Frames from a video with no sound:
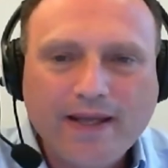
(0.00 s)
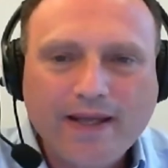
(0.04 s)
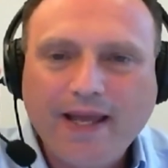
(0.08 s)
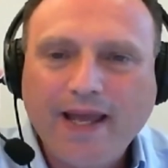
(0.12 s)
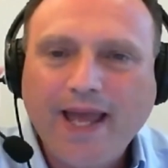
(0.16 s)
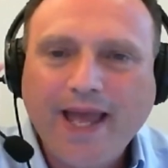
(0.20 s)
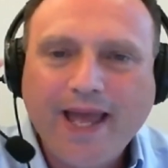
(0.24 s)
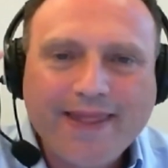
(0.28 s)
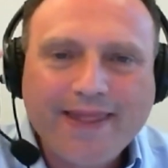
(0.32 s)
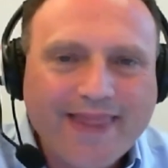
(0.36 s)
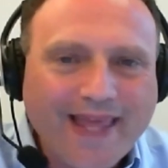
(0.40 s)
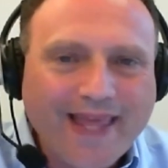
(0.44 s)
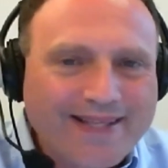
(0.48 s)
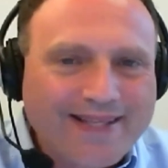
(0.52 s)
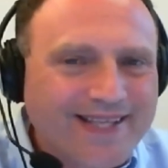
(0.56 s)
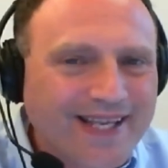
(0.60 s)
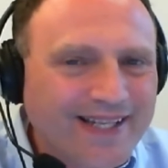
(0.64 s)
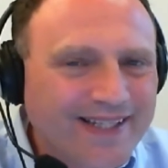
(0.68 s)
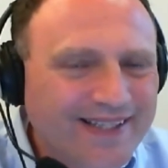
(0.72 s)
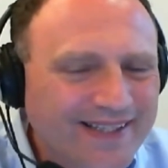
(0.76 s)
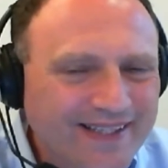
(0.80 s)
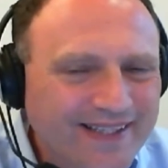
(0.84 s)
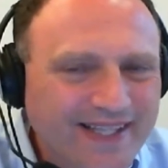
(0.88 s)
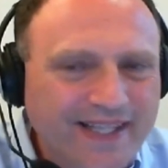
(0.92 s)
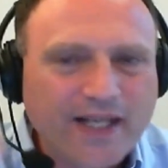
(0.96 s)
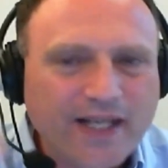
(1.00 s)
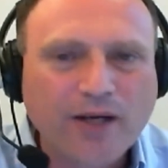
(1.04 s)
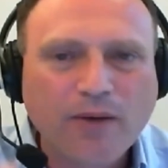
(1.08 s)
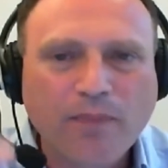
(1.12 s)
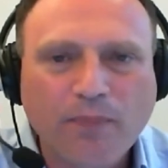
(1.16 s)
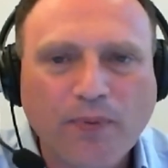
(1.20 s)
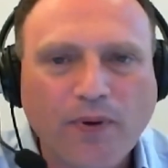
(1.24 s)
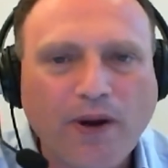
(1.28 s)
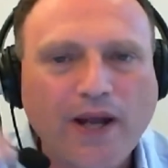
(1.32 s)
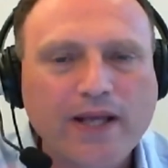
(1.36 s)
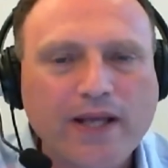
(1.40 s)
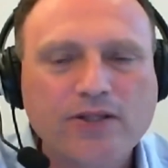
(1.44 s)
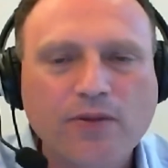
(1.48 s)
And that's a dear
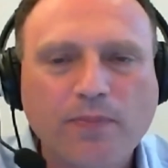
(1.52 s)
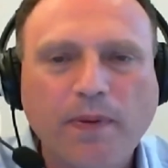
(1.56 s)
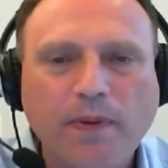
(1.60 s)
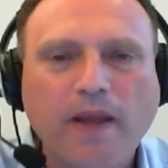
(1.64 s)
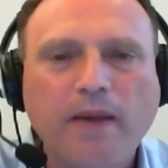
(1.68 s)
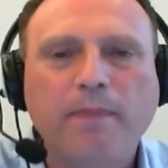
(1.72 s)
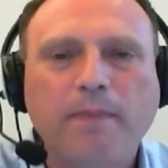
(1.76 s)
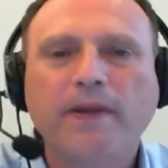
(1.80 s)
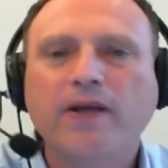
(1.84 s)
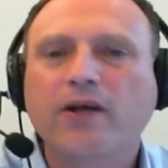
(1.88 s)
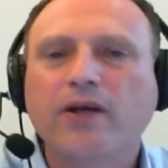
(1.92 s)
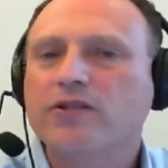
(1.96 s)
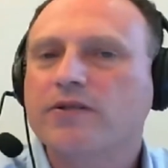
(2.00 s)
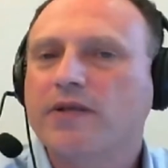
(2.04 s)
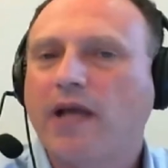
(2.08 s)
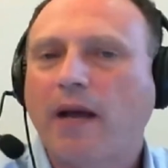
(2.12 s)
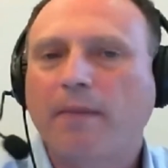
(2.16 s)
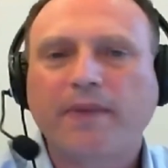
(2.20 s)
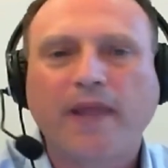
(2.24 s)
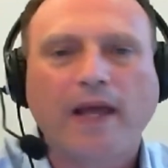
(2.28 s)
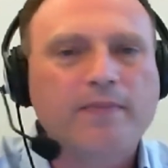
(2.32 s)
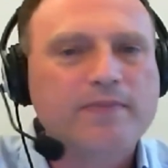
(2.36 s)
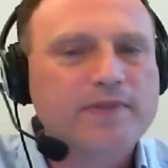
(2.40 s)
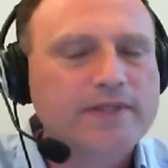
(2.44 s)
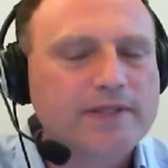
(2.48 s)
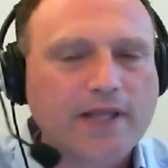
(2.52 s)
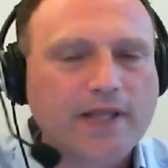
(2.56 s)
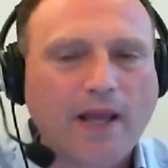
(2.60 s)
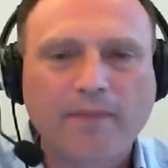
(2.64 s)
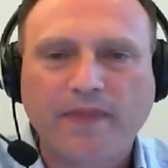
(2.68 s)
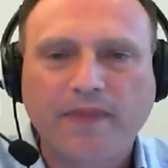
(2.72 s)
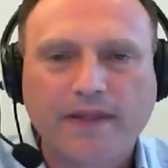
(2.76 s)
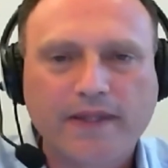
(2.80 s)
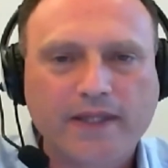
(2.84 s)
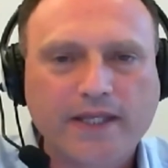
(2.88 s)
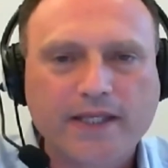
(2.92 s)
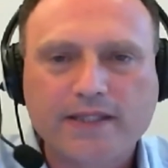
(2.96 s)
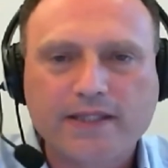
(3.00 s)
price to pay, because sometimes some
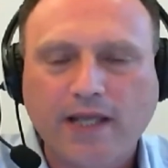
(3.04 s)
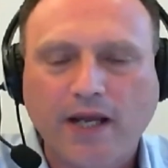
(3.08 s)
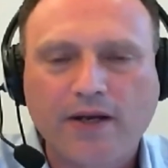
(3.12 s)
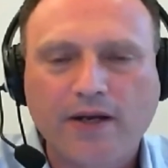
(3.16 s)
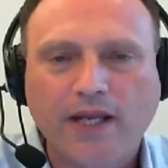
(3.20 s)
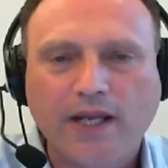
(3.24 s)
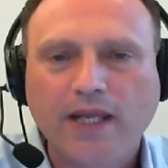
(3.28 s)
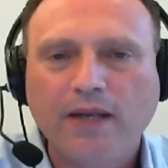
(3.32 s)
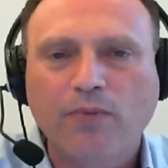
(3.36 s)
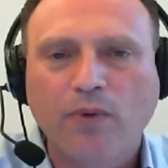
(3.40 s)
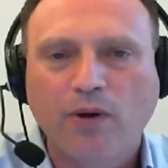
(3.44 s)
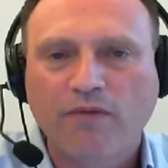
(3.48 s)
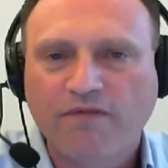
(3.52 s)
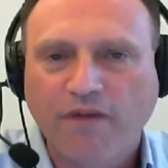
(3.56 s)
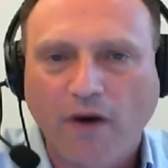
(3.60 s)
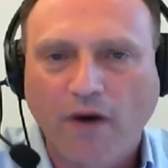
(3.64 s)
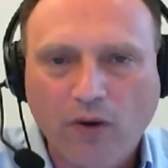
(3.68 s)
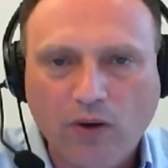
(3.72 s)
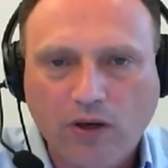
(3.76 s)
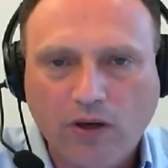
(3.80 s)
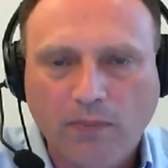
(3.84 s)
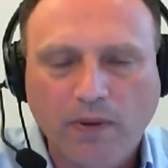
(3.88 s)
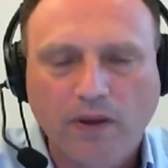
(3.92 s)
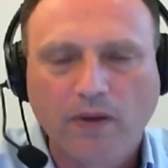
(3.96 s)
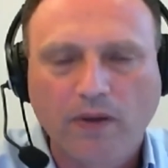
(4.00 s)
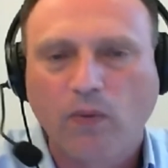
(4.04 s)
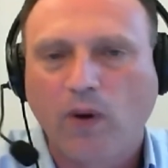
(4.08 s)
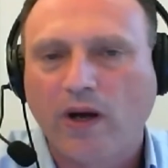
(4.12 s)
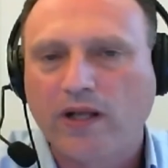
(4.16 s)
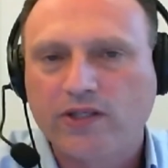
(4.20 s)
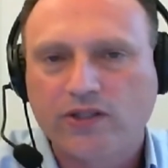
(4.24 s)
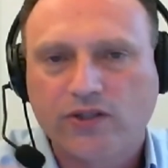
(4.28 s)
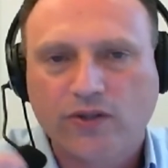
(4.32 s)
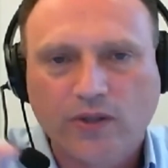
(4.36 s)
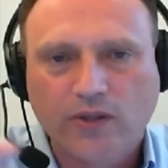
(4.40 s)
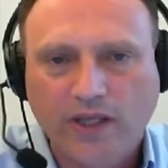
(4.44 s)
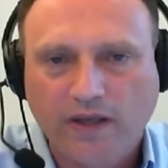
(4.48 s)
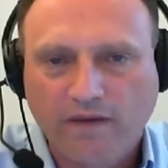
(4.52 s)
things are irrevocable. Once
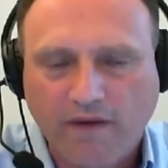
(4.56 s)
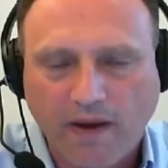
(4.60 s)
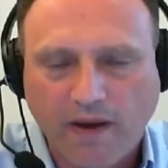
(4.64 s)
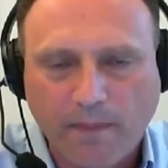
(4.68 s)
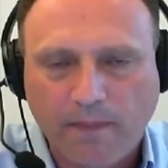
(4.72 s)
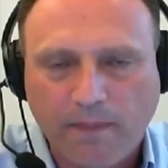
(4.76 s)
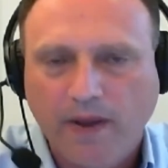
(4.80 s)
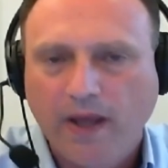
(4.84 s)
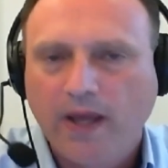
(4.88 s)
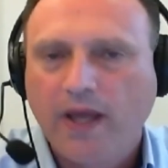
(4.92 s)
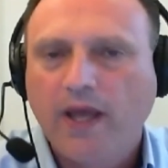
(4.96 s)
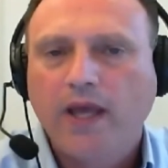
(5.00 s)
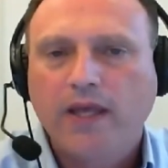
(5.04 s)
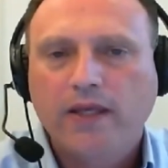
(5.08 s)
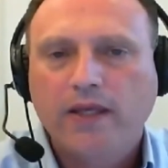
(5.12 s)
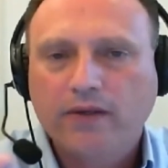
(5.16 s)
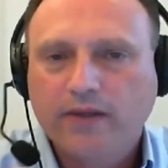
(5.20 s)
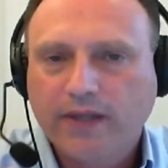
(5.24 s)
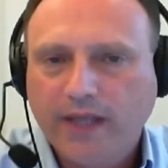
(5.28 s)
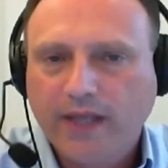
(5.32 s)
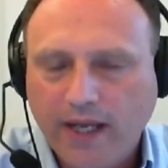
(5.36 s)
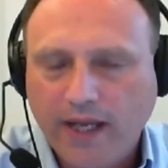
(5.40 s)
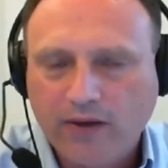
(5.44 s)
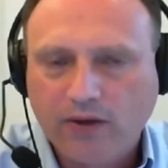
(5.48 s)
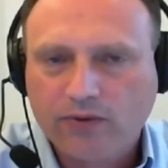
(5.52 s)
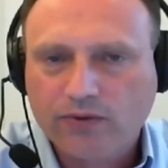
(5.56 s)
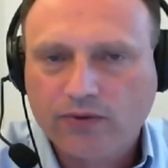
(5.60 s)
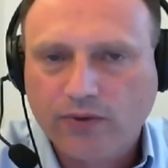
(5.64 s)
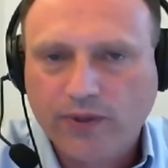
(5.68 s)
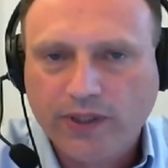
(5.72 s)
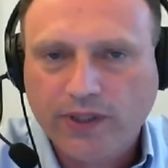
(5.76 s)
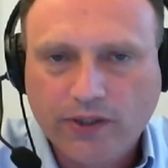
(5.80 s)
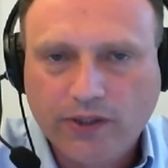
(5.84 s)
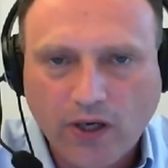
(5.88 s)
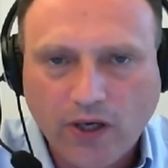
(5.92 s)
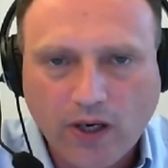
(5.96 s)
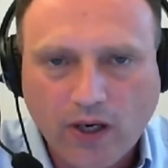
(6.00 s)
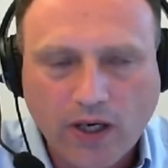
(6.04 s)
you give up, you cannot
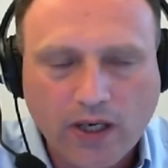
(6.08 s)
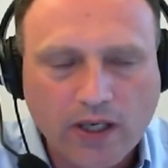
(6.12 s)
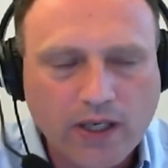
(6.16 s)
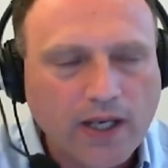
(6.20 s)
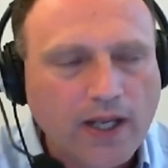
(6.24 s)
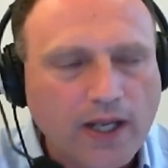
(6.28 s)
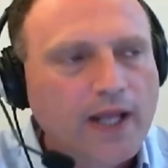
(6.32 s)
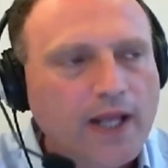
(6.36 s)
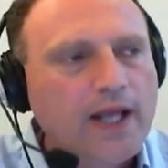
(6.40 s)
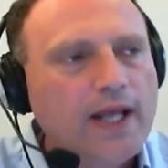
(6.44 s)
return.